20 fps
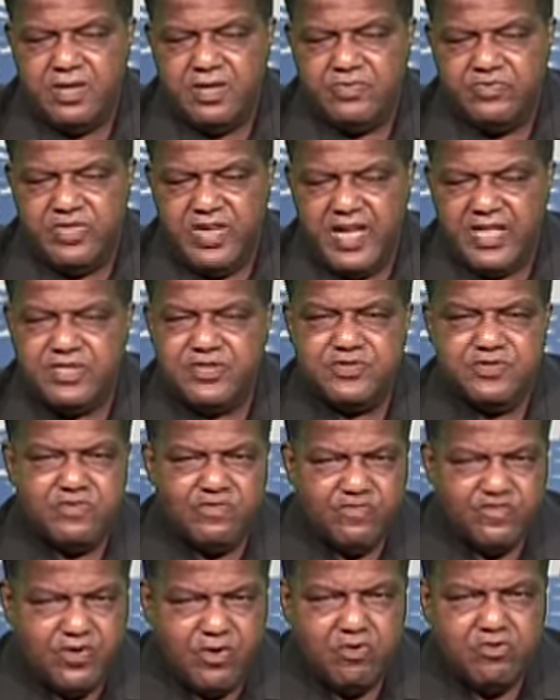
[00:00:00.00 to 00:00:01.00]
that's
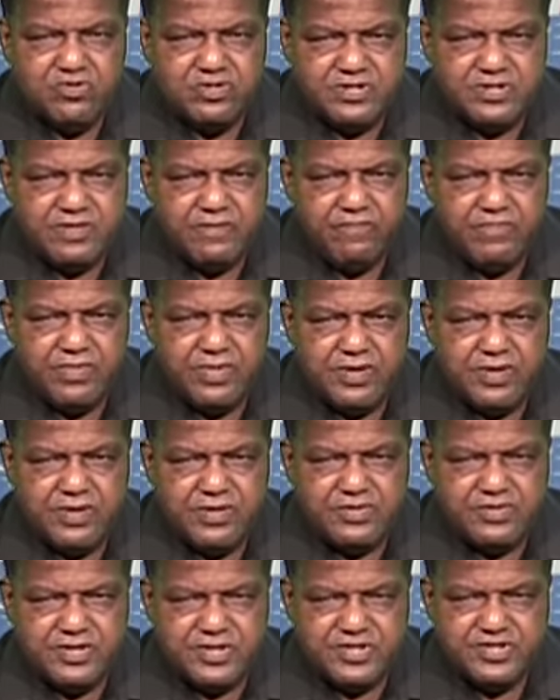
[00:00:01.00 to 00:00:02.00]
devoted
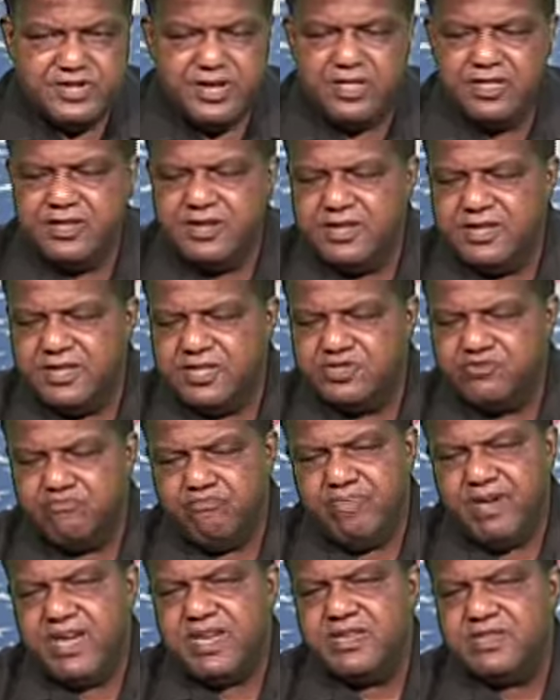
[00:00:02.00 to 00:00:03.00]
to telling its
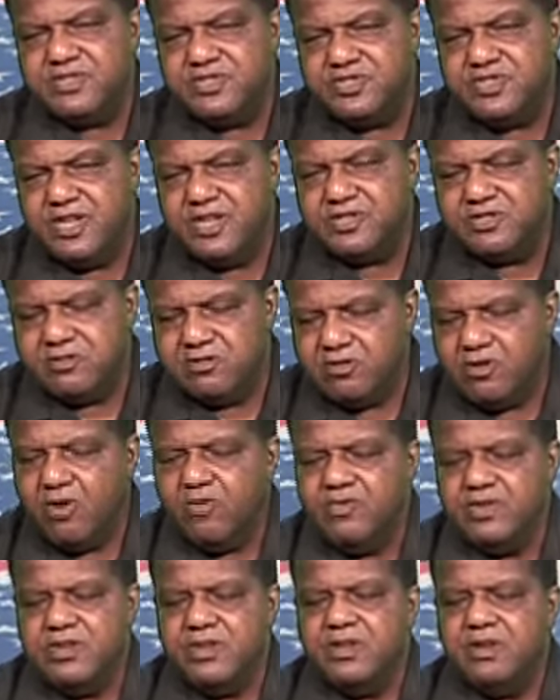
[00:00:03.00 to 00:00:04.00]
base, its
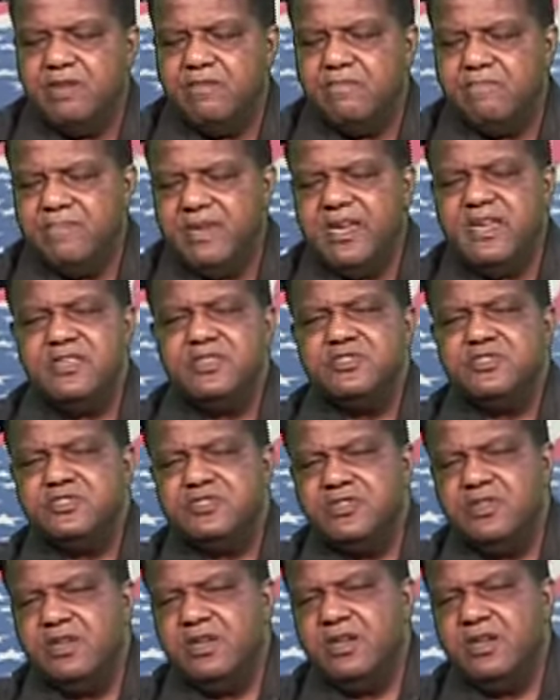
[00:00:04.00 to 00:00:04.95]
low-income base,